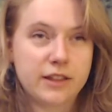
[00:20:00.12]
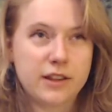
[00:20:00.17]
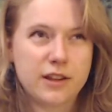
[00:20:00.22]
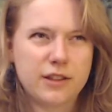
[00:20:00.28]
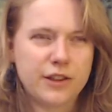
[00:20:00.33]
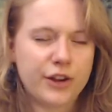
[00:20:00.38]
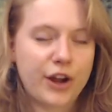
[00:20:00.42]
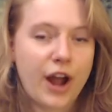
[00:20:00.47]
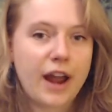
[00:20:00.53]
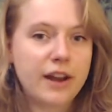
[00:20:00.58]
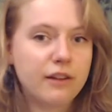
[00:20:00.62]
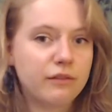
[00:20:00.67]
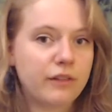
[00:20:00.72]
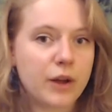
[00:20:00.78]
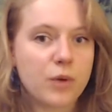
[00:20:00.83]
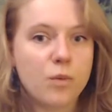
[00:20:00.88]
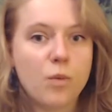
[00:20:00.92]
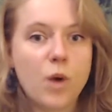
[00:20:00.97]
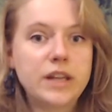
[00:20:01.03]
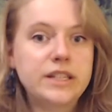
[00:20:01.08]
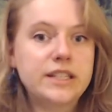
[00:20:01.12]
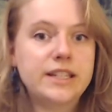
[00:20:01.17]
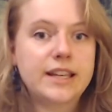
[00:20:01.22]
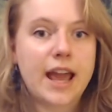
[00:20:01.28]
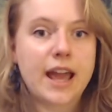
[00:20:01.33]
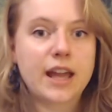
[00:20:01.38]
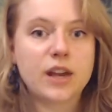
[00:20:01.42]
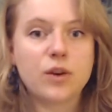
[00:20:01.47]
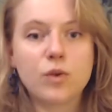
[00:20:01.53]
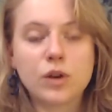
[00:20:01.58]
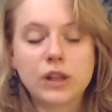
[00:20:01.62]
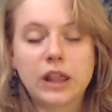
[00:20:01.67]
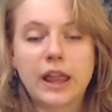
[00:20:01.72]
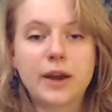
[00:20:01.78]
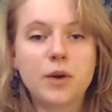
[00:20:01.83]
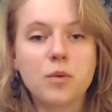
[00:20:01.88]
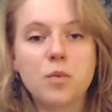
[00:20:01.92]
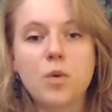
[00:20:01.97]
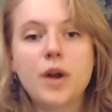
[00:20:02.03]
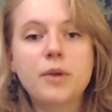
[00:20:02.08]
they're kind of like one day or
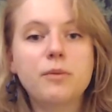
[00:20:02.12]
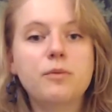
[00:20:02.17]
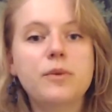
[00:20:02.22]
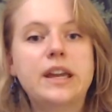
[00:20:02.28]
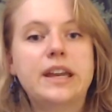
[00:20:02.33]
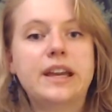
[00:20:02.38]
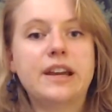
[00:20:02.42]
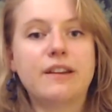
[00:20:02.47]
like 1 week